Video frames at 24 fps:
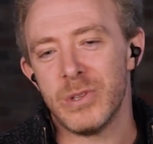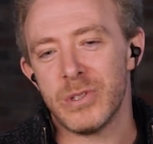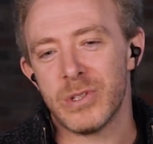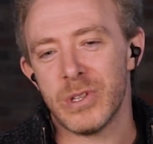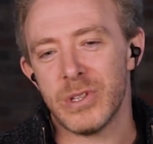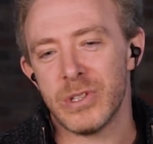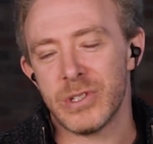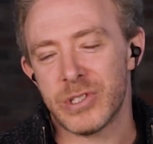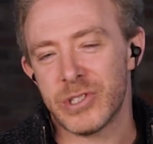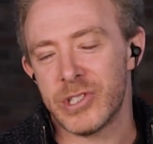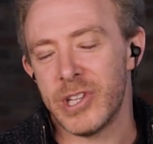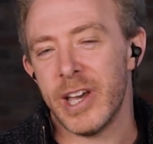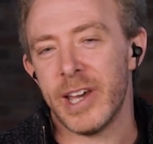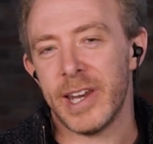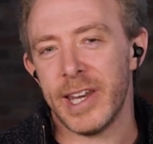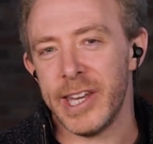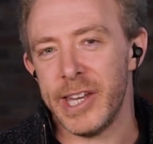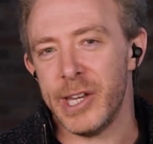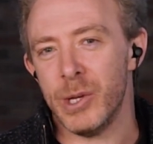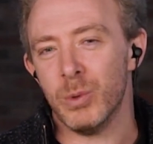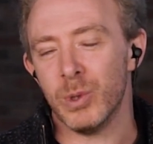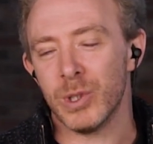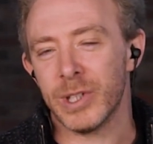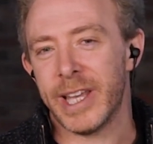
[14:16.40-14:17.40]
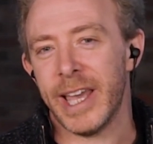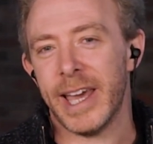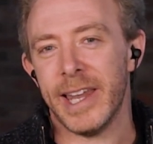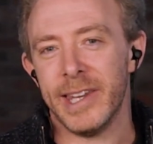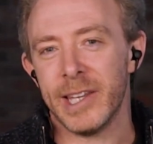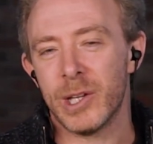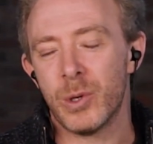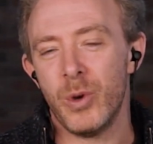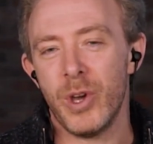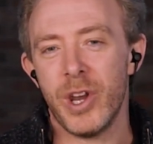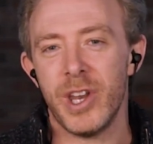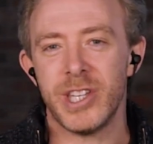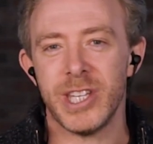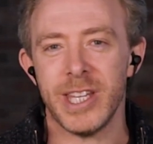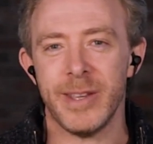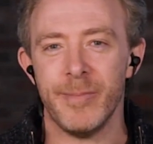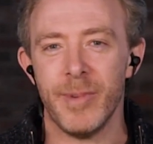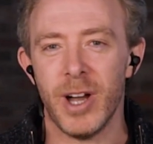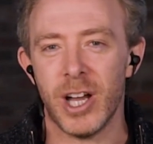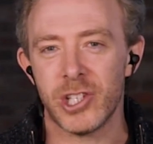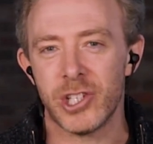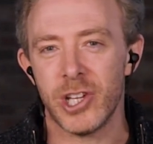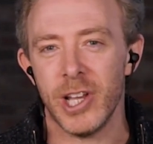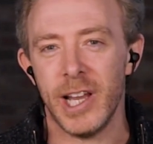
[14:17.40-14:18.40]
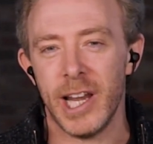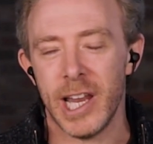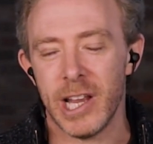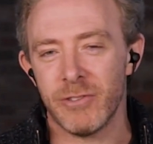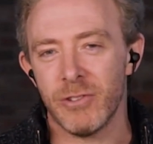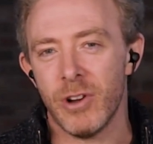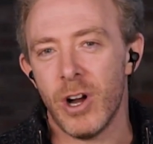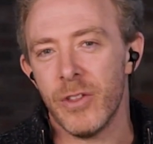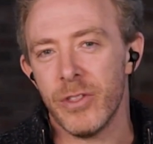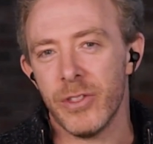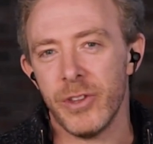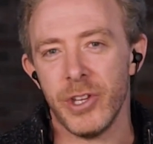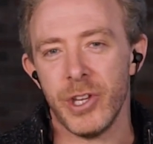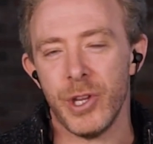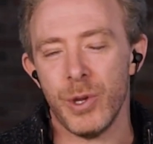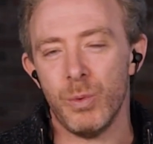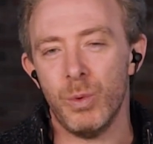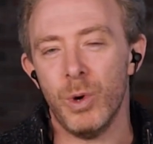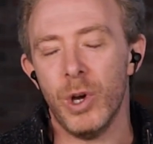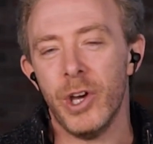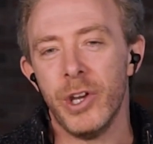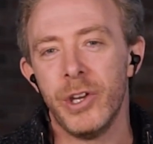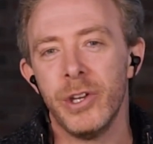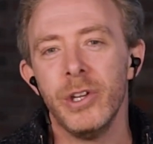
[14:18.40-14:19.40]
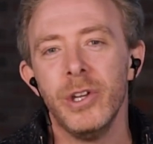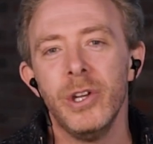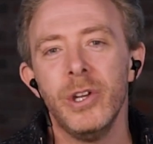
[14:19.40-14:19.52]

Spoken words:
certainly you will get liquidity much earlier on than you would